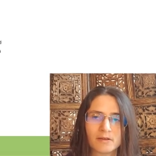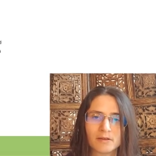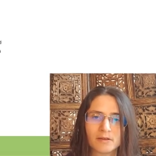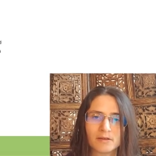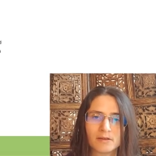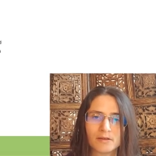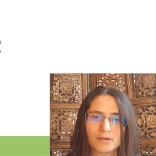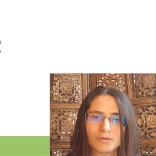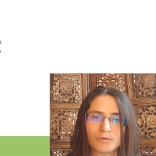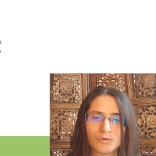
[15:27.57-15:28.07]

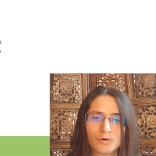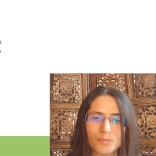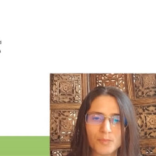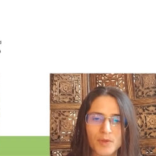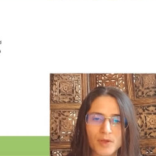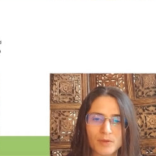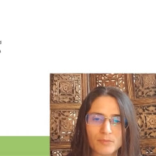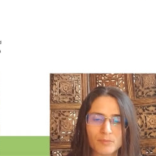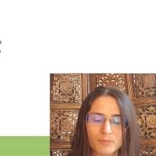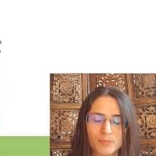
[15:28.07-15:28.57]

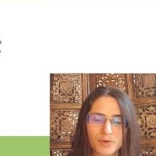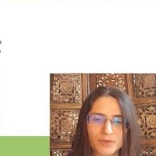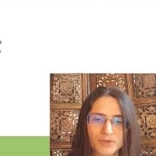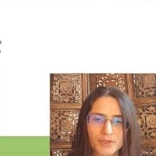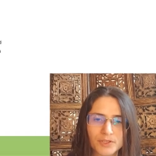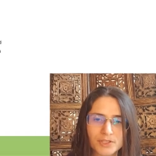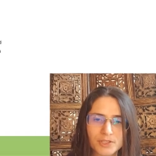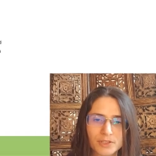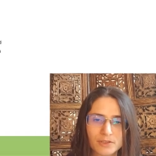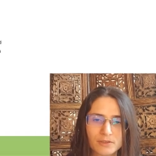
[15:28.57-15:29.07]
European
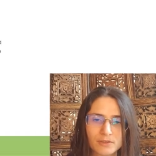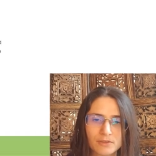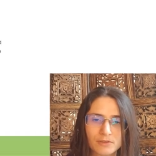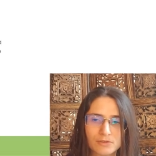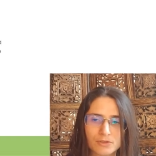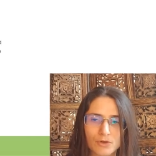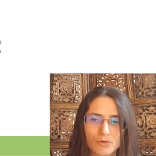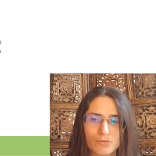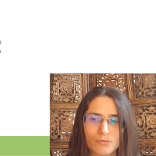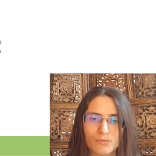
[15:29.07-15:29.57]
production,
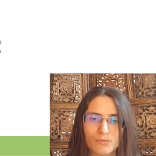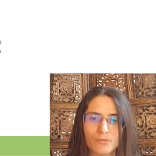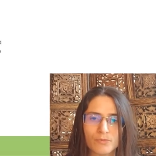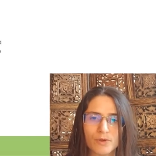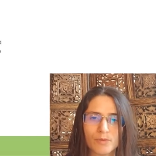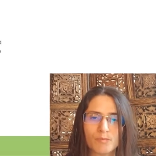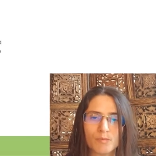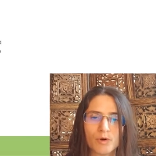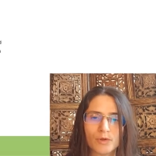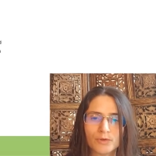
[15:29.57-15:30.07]
so
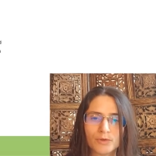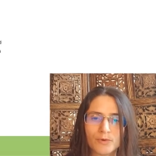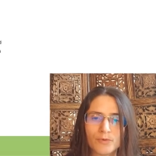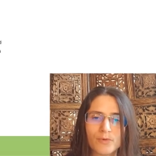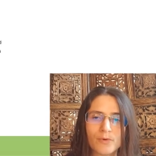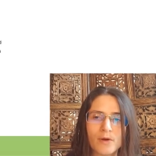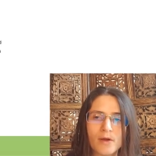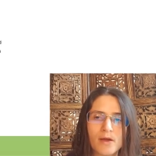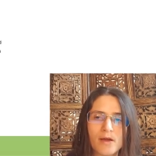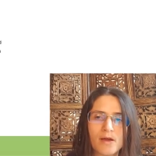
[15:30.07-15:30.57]
we
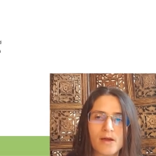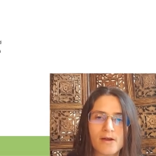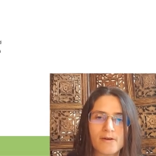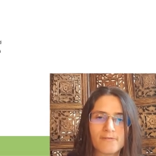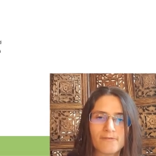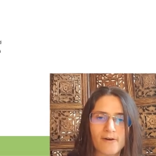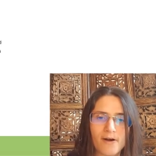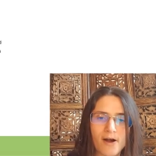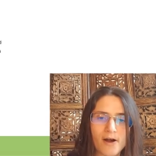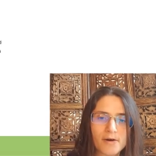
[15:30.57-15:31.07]
model
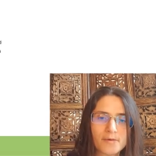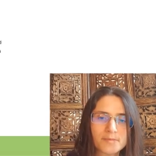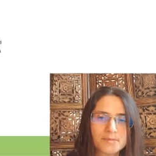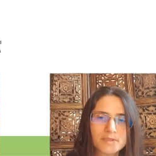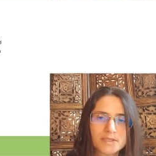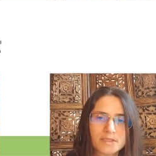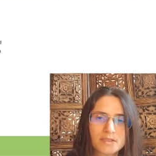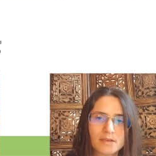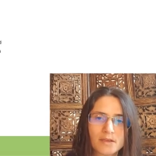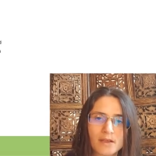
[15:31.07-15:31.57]

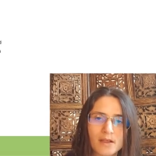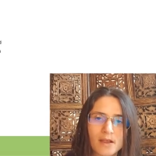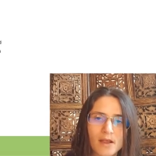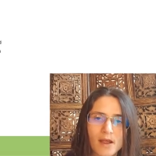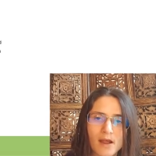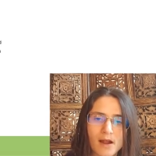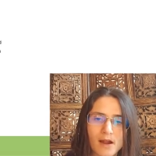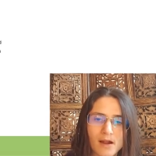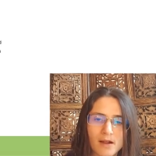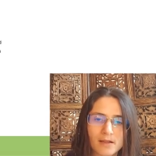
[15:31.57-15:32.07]
farms
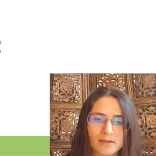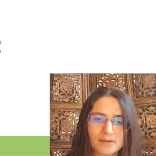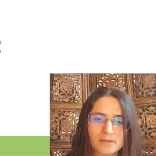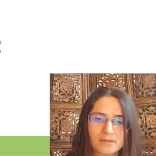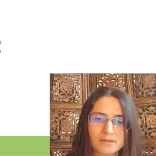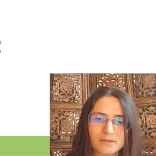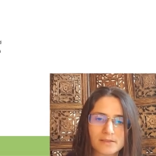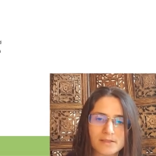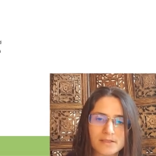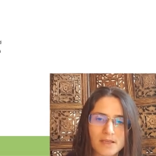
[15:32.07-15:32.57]
at
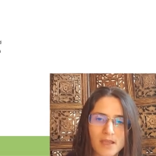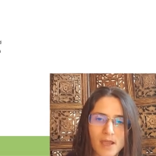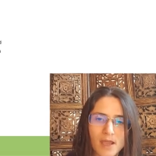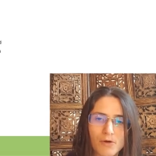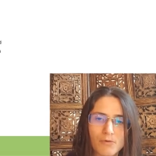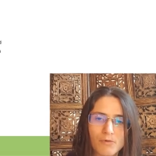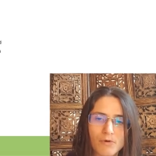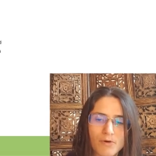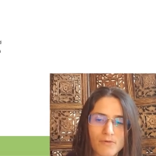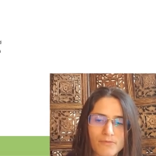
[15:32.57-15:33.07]
the
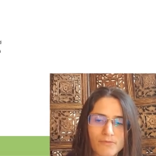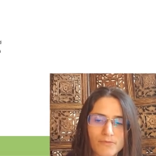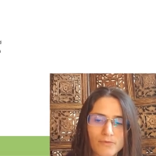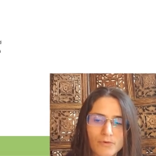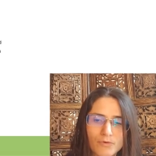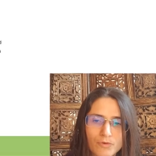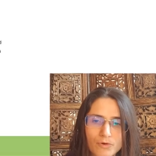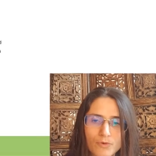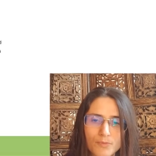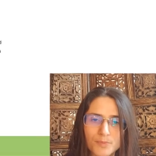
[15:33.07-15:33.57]
scale of
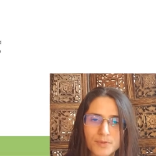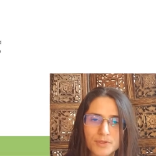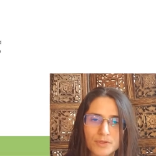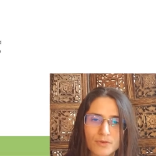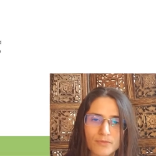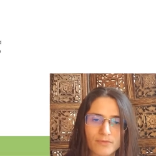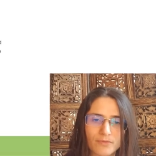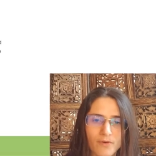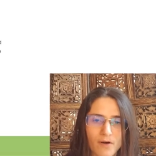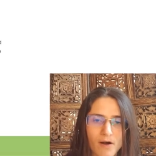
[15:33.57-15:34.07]
groups
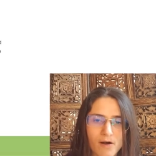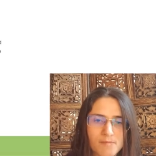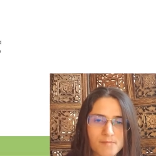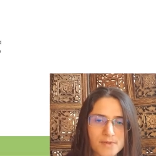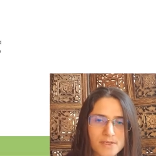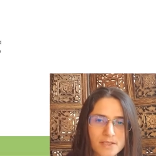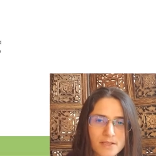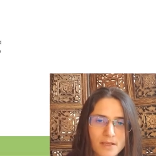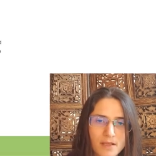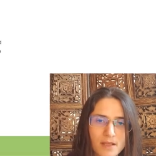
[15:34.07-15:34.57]
of
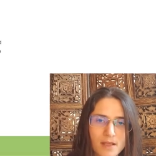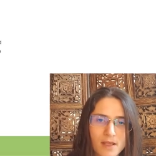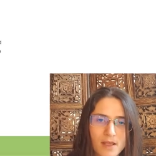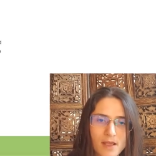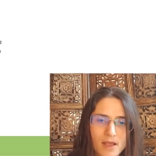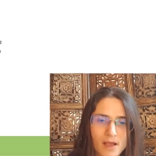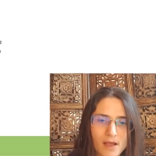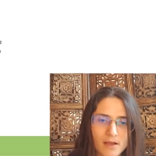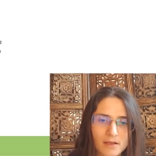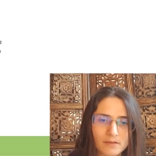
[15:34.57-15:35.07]
farms,
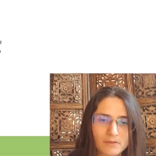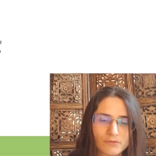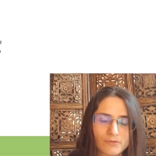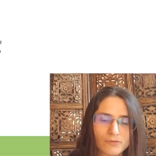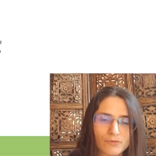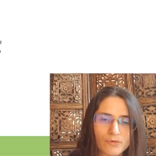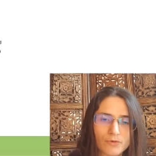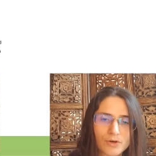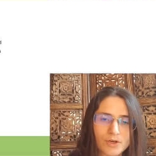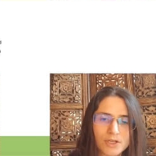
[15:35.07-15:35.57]
and
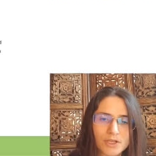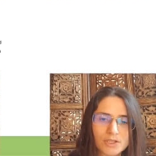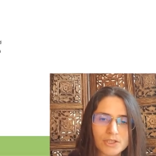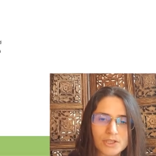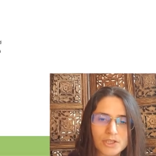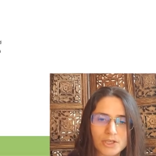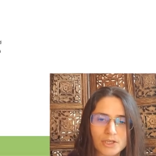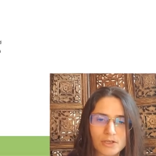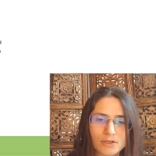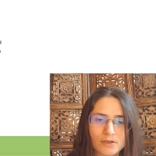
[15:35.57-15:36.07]
for
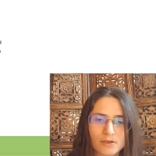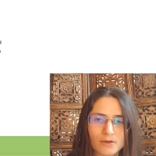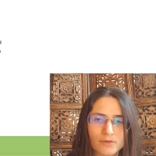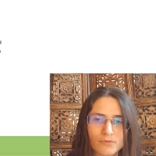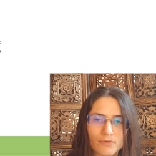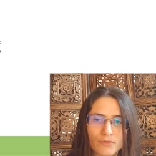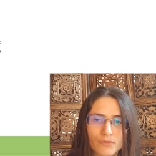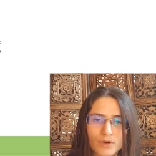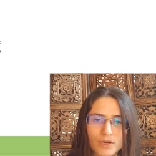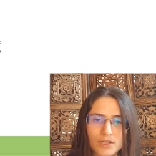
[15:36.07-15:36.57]
each
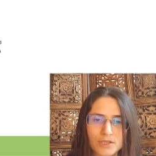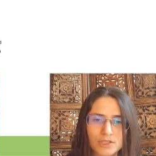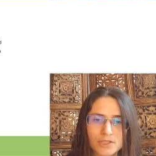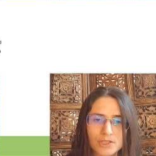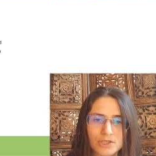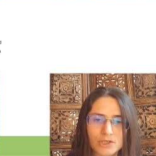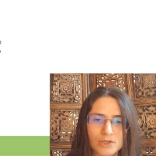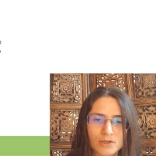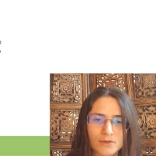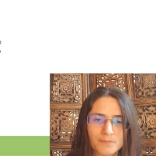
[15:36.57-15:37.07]

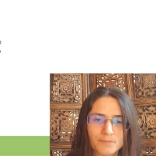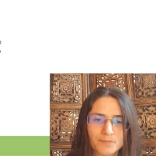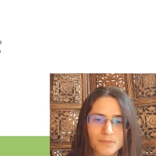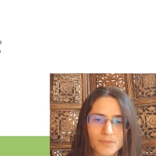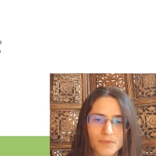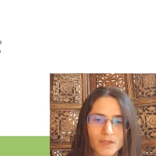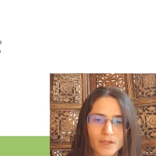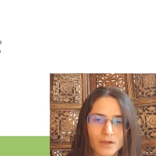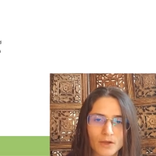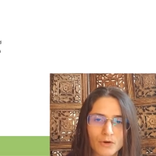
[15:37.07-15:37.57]

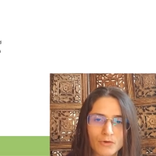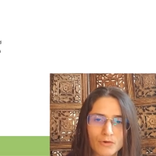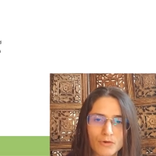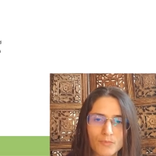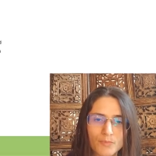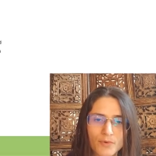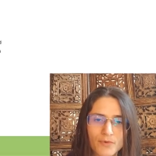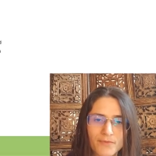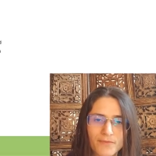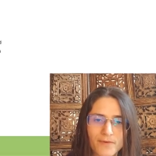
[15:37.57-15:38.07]

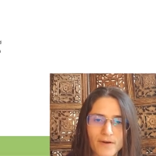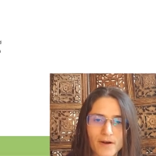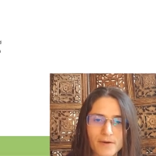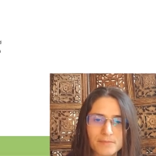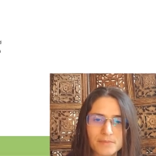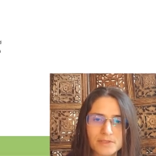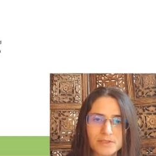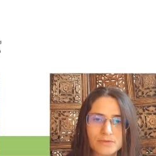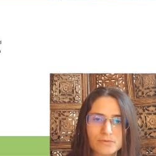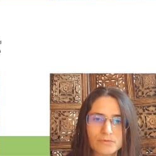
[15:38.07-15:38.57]
group of
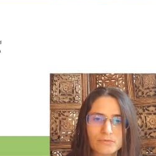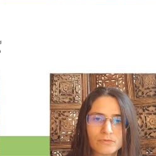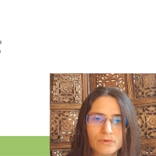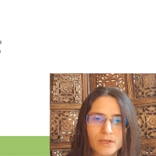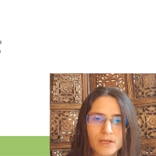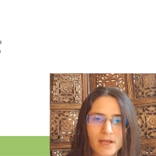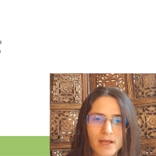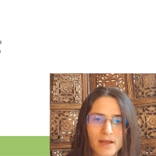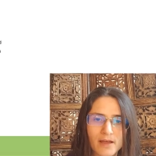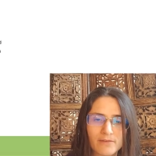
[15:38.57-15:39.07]
farms
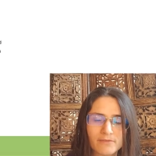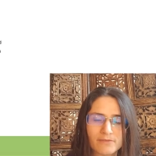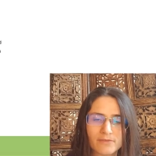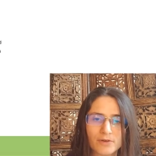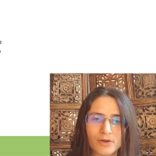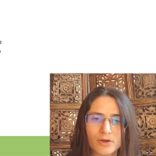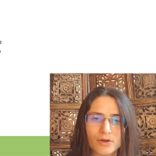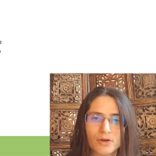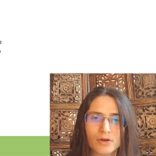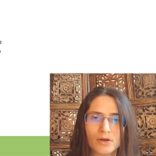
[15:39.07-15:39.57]
we have